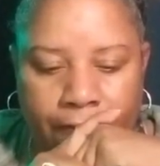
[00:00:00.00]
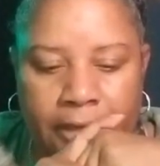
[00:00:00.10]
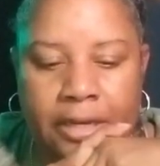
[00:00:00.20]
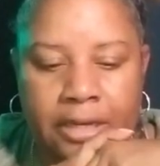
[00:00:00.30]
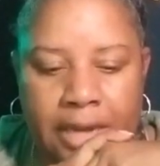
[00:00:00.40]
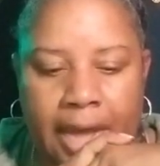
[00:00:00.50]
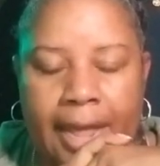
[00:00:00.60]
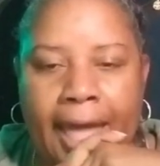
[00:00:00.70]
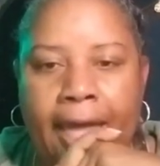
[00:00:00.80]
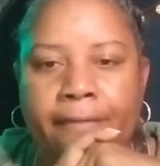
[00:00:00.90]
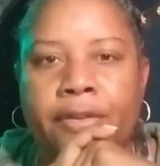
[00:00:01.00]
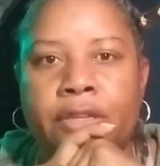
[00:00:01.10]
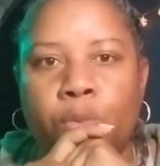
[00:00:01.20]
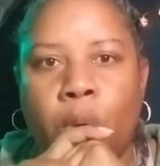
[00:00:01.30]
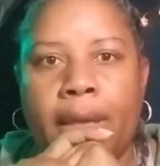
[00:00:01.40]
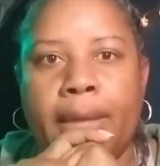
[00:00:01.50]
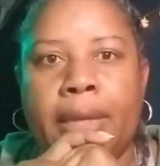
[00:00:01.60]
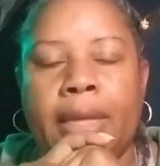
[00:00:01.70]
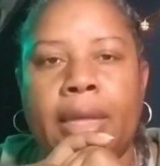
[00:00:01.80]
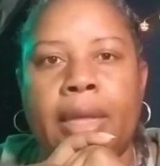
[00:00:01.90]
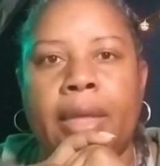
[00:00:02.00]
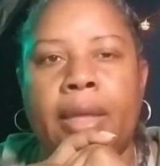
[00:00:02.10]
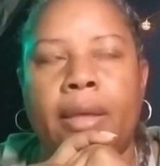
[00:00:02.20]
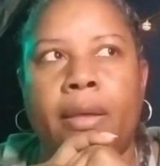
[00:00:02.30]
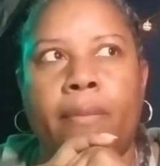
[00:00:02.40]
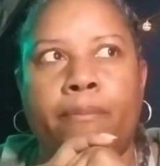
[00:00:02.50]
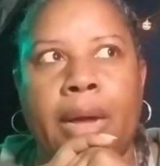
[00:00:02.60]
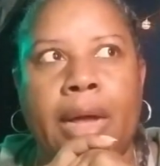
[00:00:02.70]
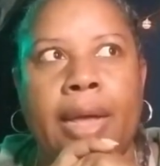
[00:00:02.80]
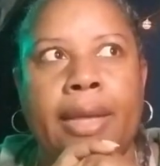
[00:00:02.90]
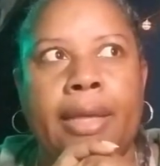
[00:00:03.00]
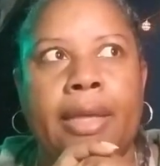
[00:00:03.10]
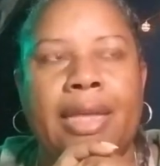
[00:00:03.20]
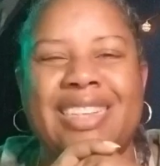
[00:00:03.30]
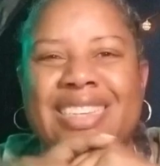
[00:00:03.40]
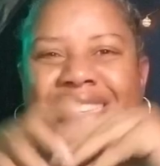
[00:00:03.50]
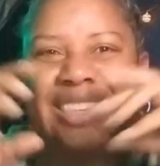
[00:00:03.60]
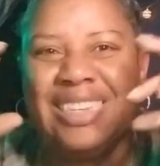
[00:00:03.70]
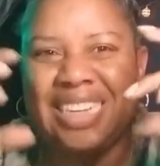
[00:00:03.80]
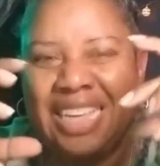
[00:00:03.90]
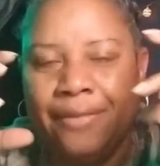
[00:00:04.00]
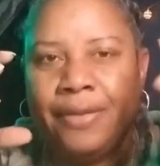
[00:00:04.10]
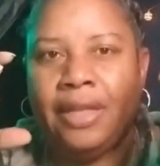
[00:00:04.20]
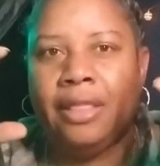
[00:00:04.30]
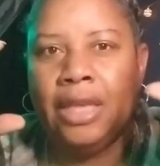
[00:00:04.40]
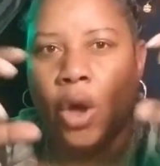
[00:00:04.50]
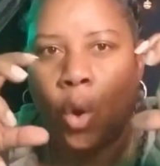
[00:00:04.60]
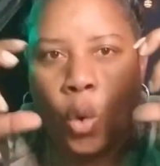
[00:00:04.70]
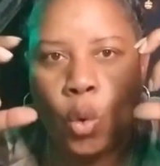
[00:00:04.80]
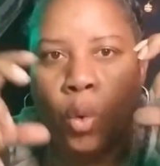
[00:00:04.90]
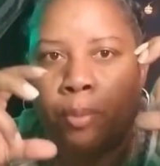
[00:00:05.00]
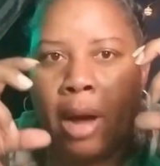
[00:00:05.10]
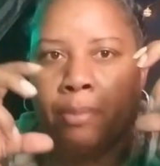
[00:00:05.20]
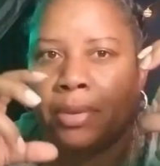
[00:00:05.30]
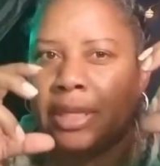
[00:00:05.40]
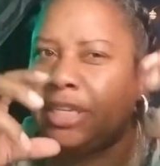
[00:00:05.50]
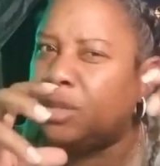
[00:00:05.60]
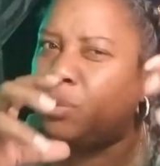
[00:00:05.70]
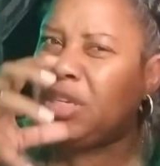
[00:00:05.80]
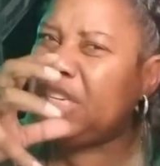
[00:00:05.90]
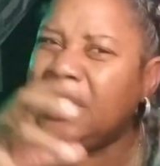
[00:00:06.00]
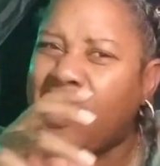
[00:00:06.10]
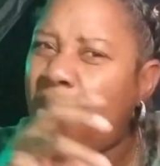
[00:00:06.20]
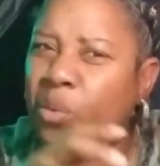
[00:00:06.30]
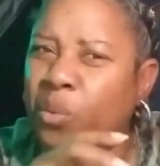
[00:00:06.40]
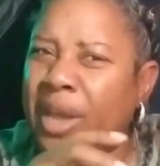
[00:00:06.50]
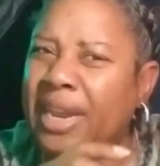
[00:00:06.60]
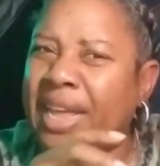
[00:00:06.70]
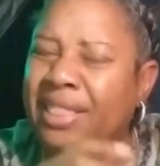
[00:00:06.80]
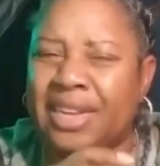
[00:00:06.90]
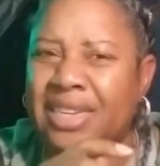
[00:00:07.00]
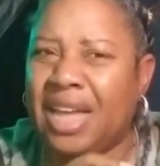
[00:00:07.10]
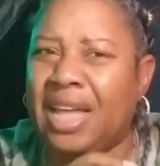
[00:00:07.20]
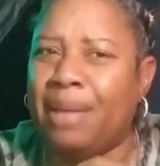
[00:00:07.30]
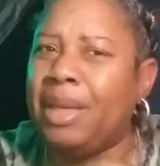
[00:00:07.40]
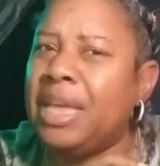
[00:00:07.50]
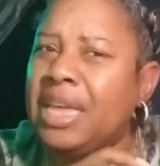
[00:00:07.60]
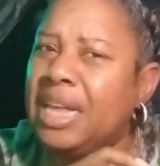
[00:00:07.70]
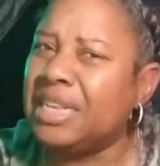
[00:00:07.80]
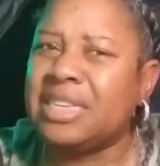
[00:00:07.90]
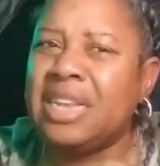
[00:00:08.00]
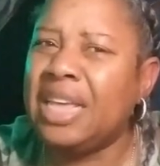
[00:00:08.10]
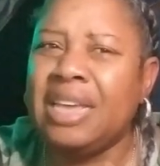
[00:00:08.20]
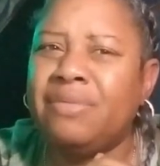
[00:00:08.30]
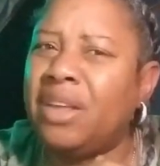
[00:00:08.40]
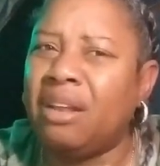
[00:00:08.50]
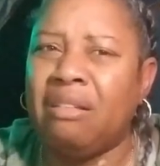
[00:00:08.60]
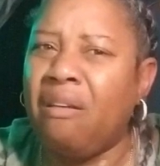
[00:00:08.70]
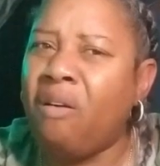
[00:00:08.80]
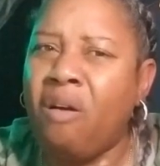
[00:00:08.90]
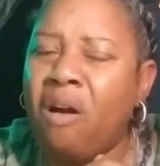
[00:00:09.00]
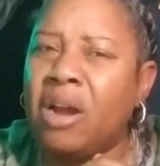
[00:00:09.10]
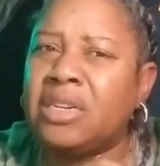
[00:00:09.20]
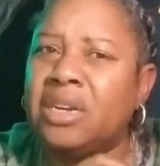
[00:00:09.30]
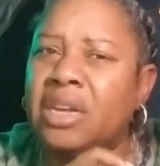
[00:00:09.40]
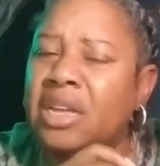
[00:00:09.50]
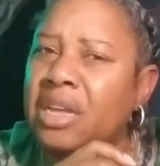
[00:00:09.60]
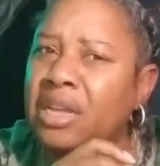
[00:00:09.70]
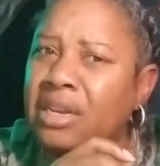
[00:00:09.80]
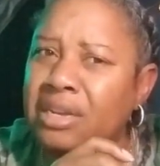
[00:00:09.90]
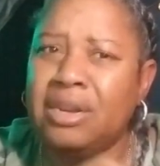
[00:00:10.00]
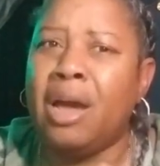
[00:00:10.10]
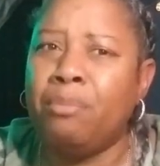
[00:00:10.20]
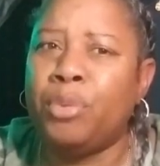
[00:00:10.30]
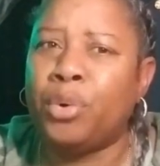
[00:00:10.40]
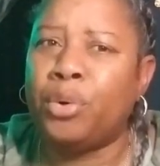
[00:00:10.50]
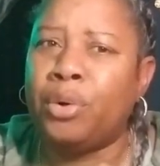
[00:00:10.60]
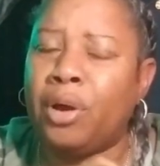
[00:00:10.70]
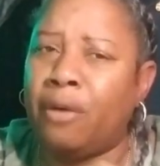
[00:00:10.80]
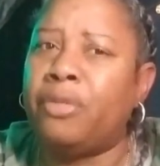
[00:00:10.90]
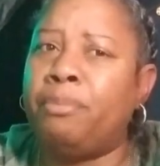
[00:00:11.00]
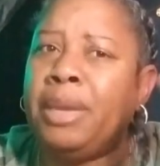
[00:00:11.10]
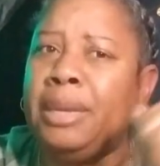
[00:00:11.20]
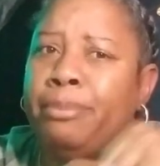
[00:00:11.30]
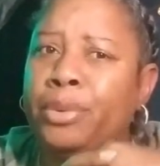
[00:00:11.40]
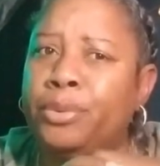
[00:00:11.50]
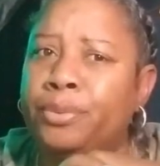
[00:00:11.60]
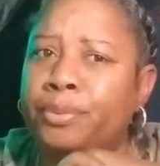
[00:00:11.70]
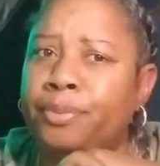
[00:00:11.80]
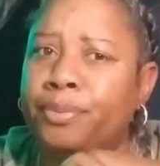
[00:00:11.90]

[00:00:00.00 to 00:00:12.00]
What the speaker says: If he could not have his way by enslaving the whole population, which he had already at that time enslaved a large number of the people,